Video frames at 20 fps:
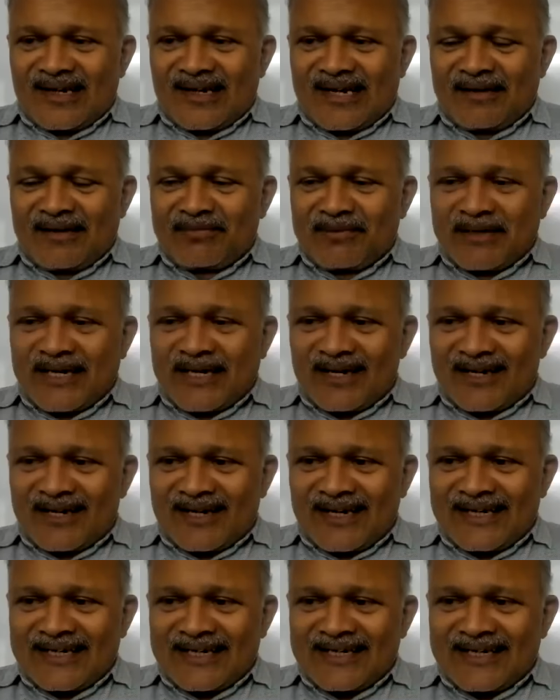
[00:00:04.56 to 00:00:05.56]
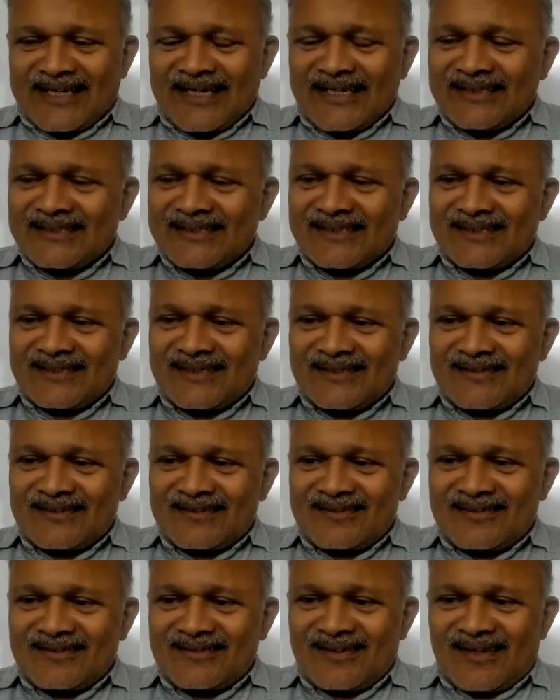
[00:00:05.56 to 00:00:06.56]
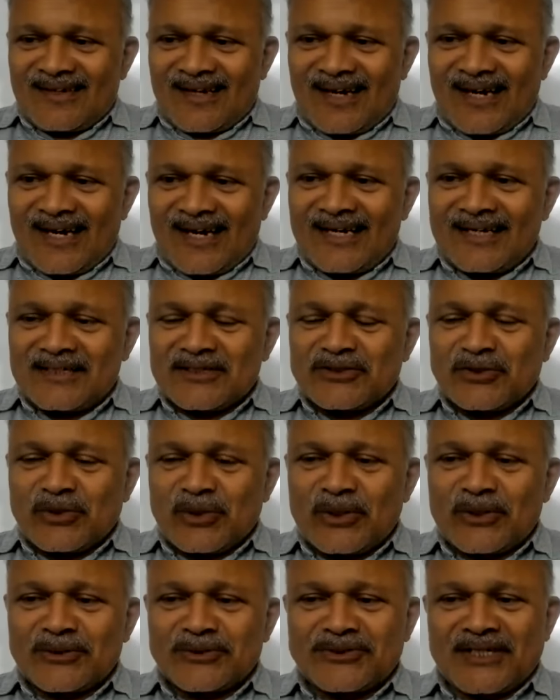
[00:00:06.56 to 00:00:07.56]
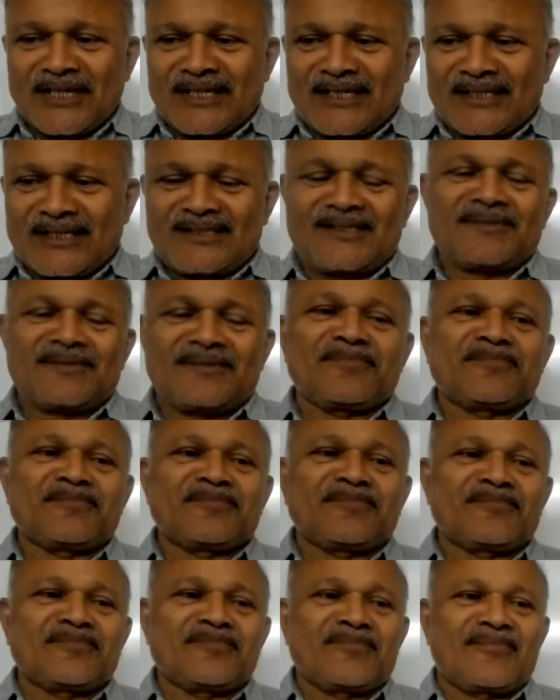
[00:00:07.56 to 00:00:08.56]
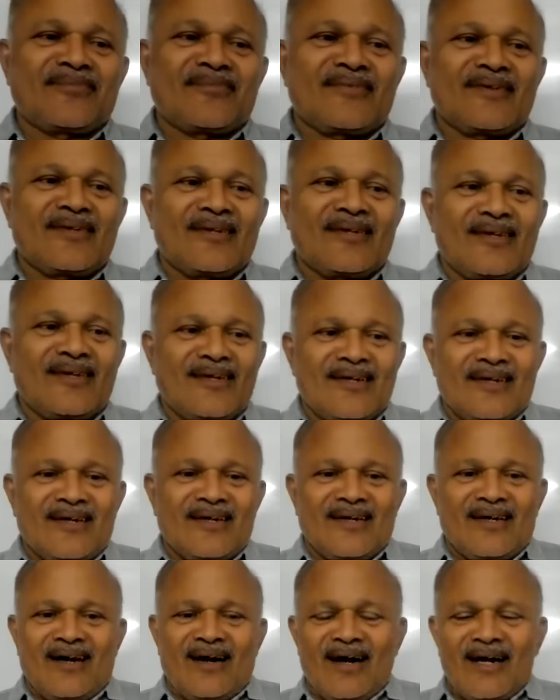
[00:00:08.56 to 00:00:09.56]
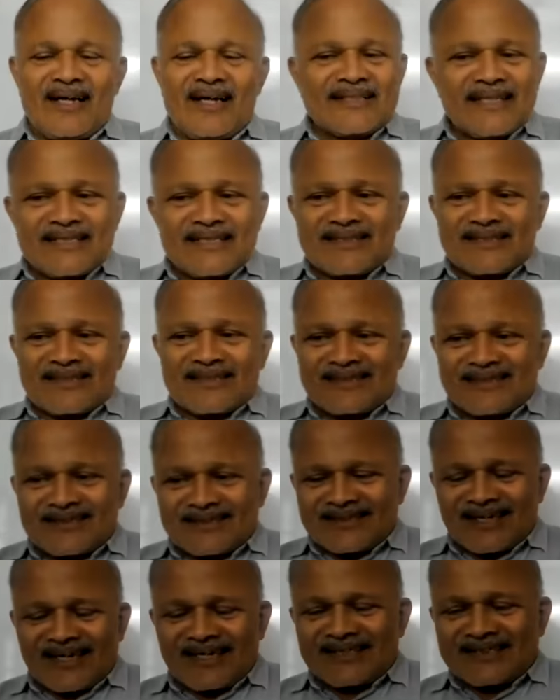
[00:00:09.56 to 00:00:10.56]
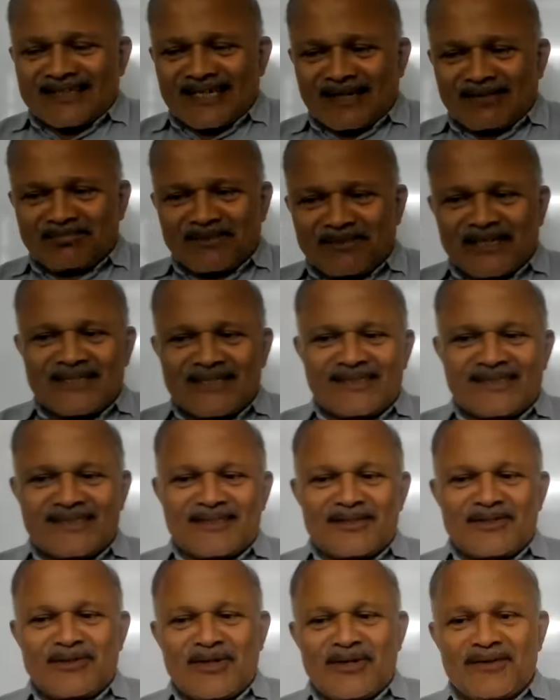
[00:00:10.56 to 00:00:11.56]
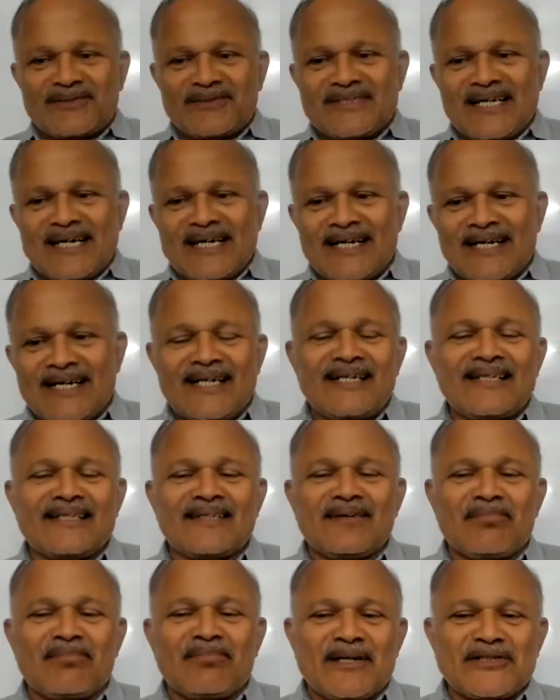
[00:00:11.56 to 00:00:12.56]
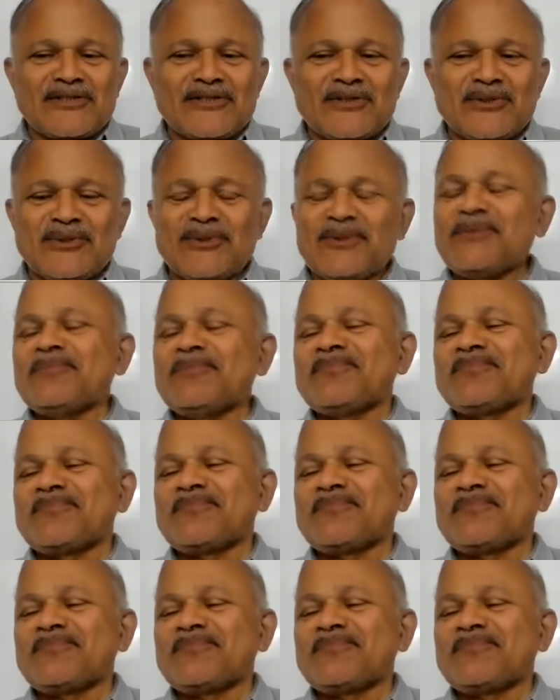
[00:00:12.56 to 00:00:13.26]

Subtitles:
chemical kinetics, and solutions. All these 3 chapters you have studied in the +2,